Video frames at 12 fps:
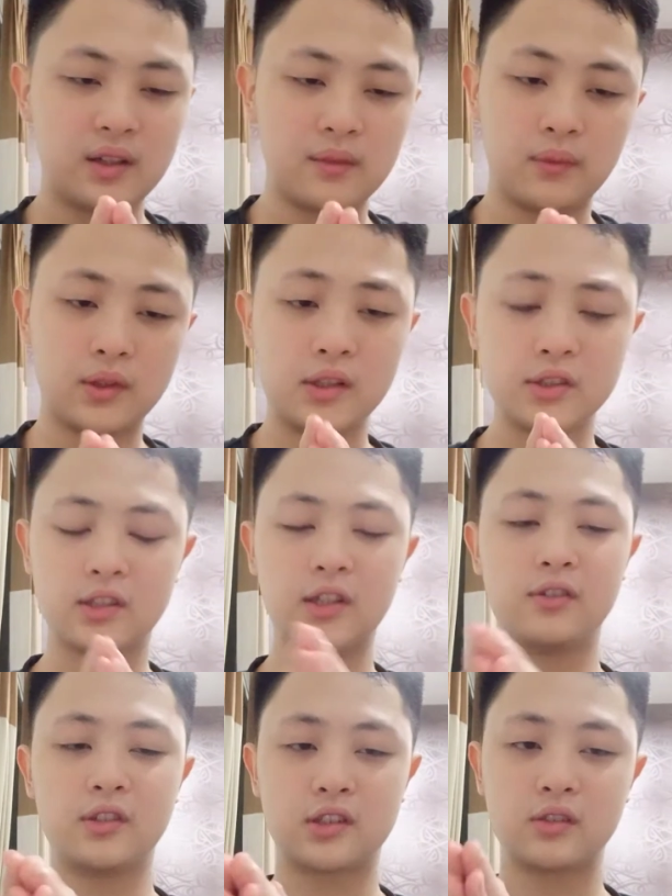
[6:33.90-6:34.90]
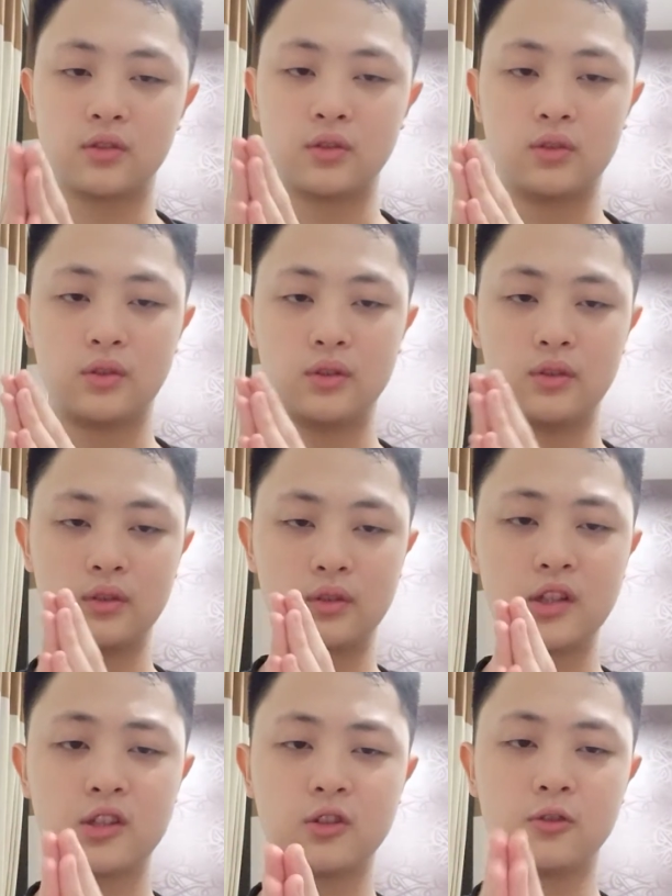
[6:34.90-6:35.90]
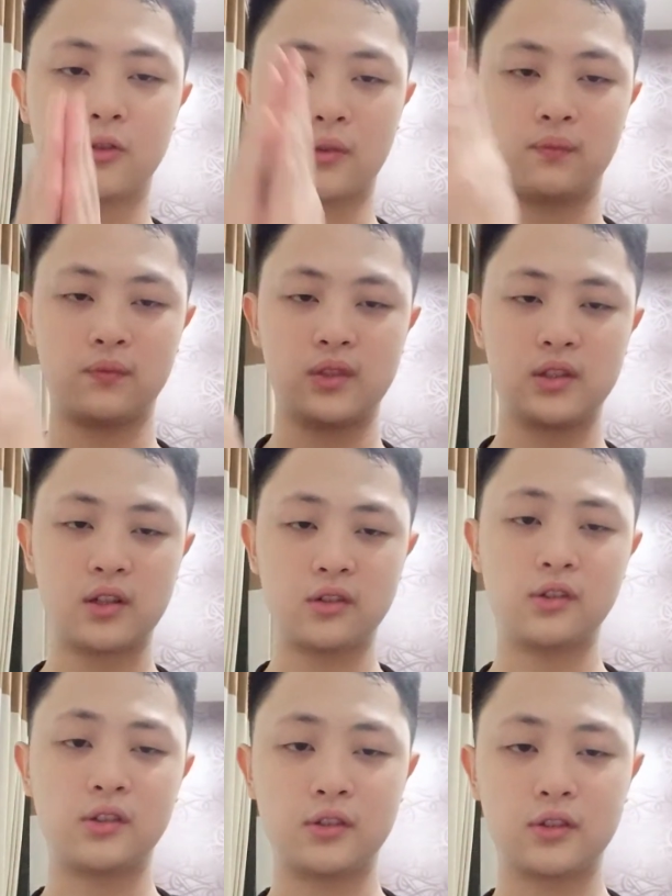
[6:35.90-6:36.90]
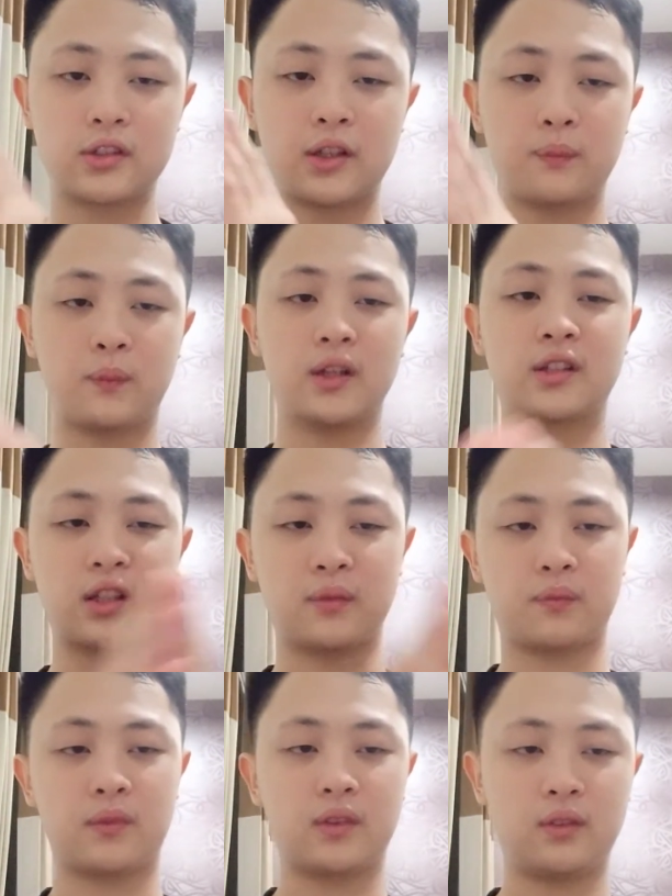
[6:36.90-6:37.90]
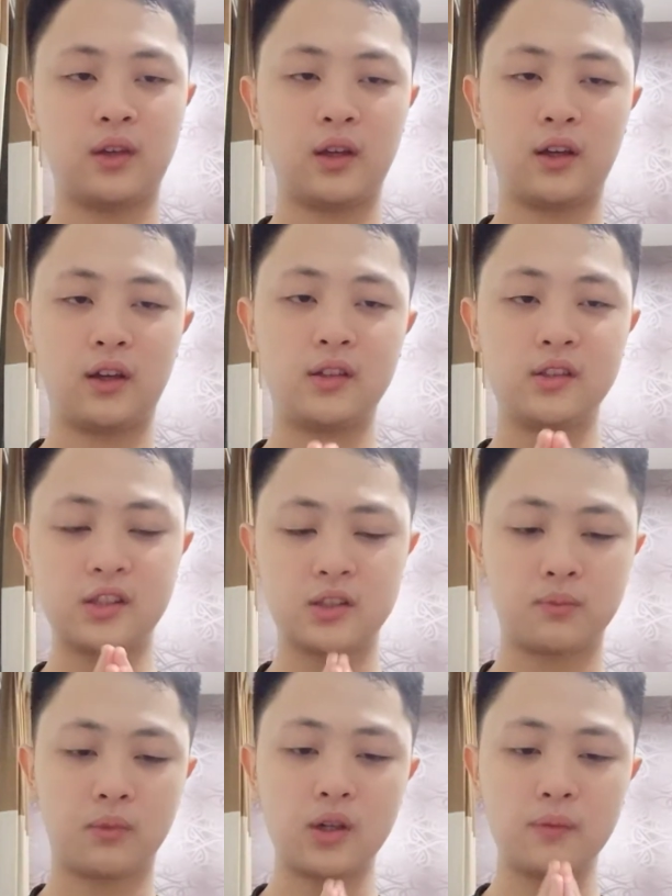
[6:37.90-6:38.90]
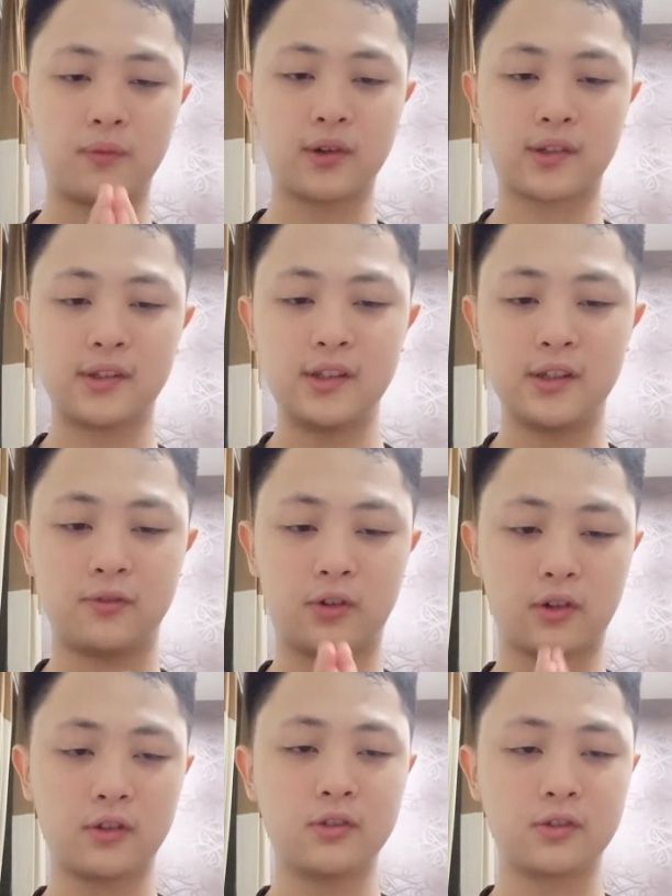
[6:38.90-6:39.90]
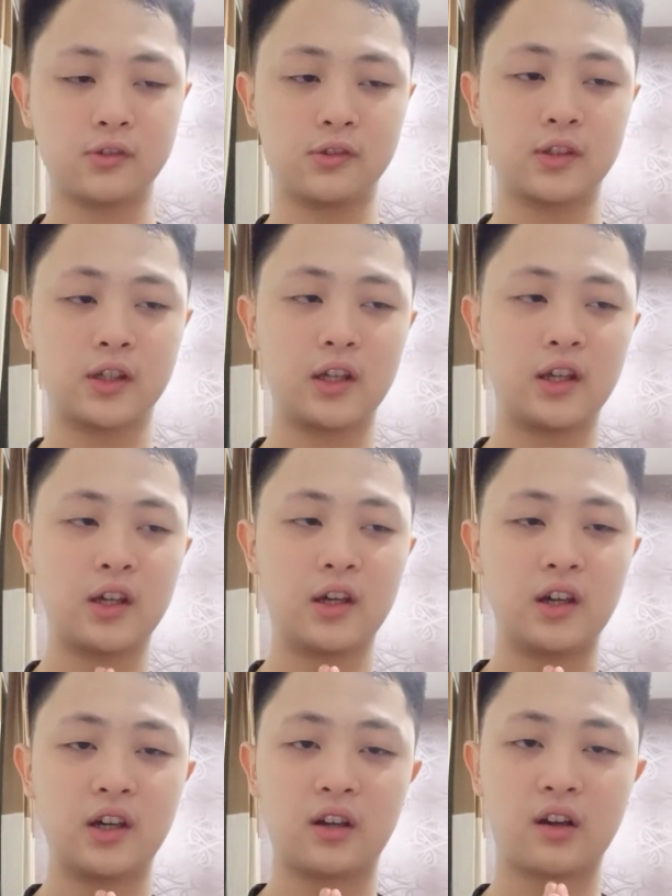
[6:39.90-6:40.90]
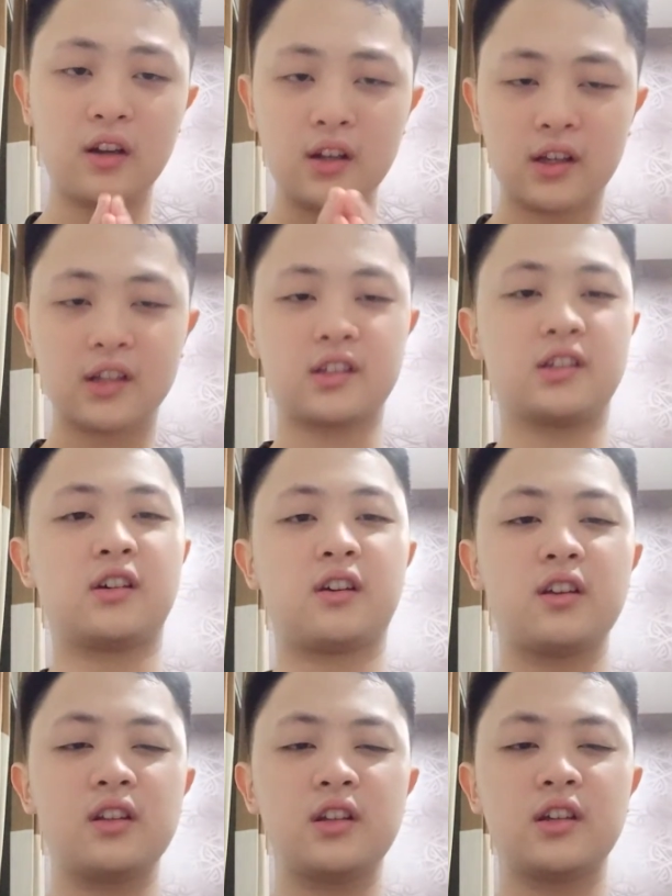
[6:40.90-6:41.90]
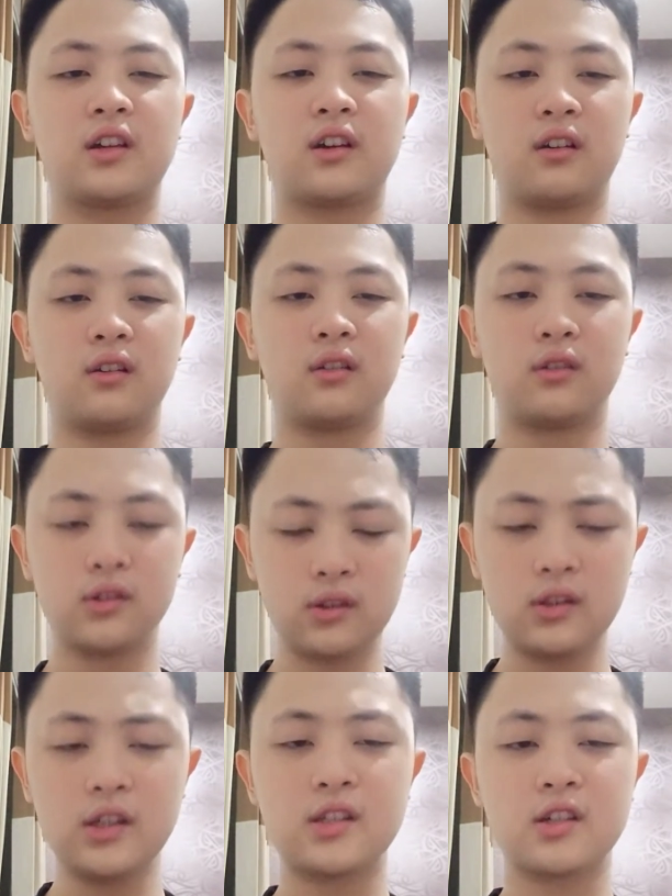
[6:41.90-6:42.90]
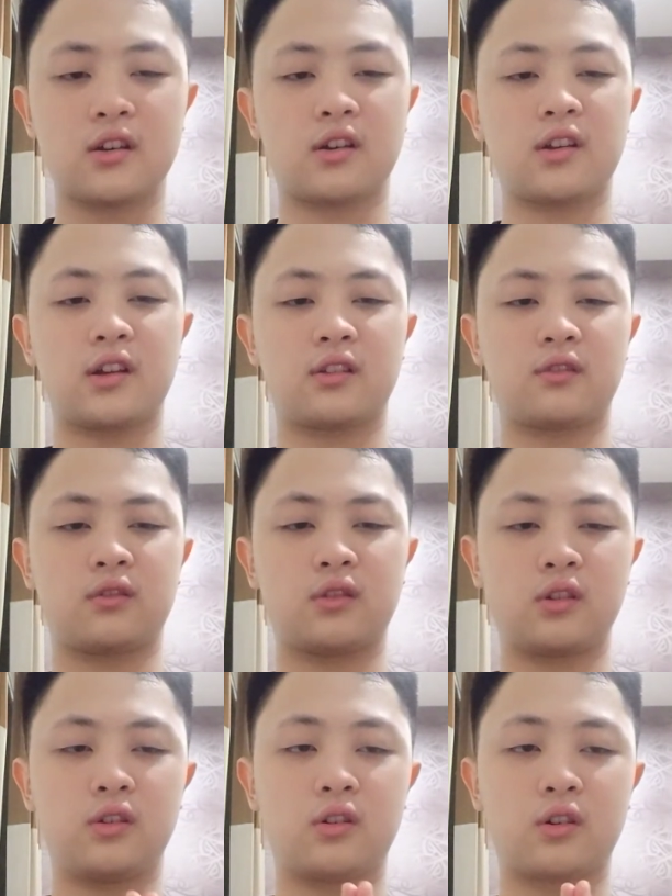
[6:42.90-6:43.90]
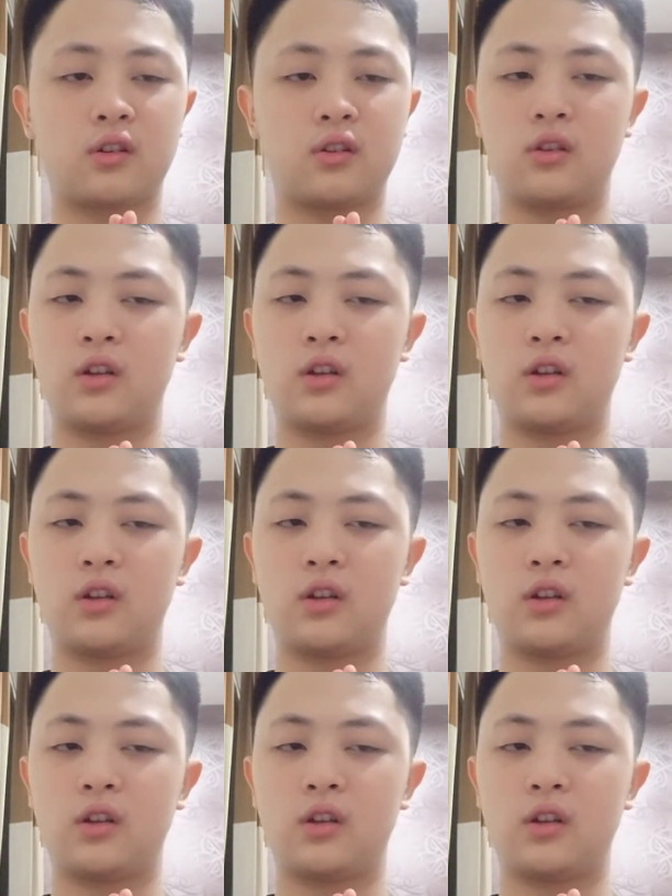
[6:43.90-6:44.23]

because they will teach you from zero step by step, and it's more importantly for you to really get a really good teacher at your